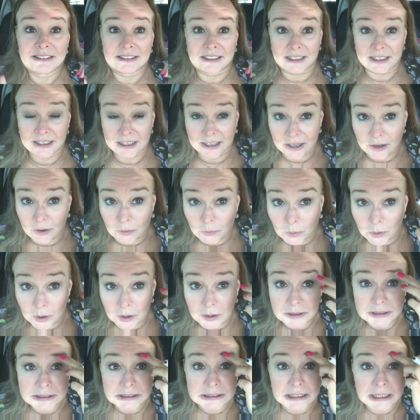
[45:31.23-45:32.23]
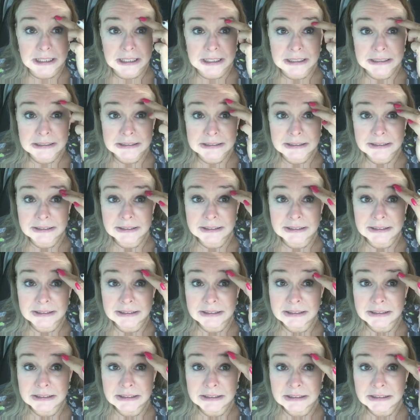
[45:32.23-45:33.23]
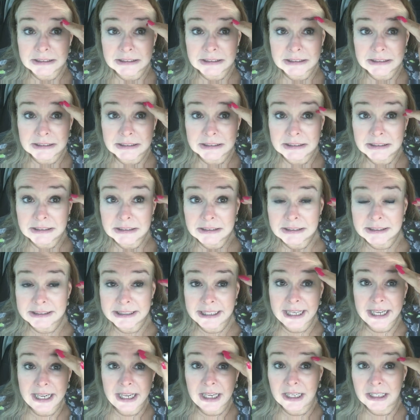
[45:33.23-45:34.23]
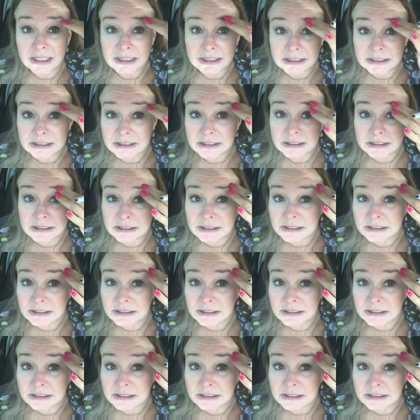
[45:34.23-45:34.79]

gotta go work tonight. See, it just.